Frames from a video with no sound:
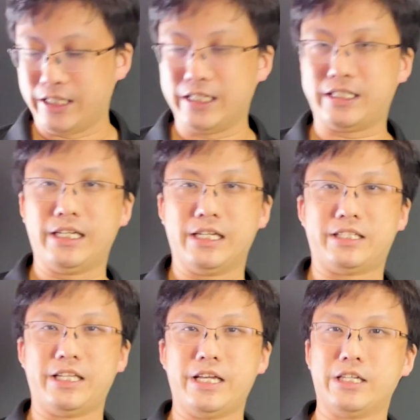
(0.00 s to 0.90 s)
this
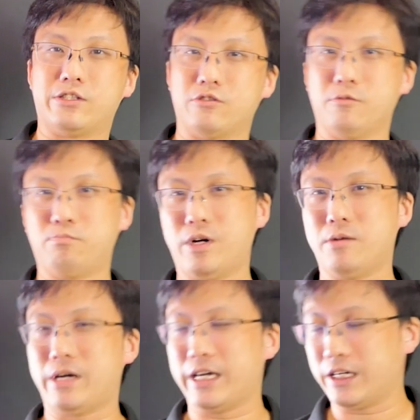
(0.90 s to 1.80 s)
is the
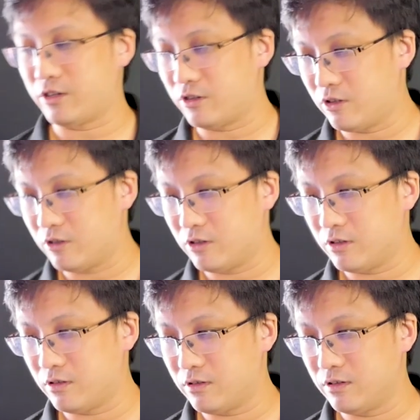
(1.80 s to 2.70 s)

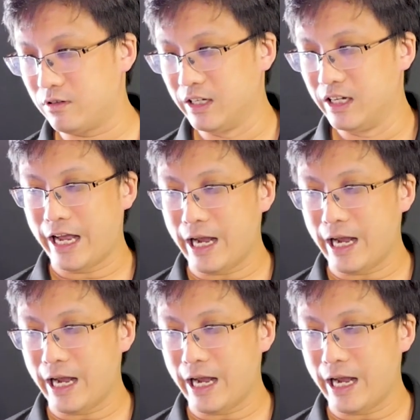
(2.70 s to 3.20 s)
Supermicro